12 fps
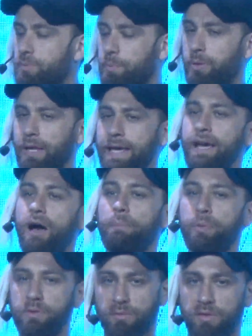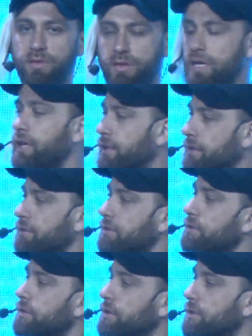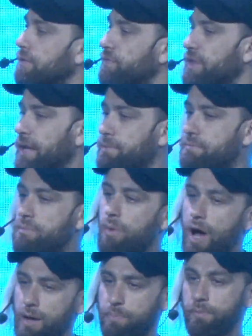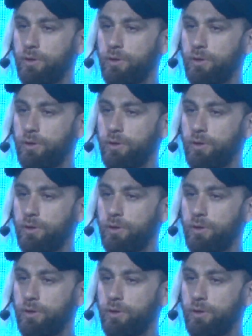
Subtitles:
Play up the thing that might,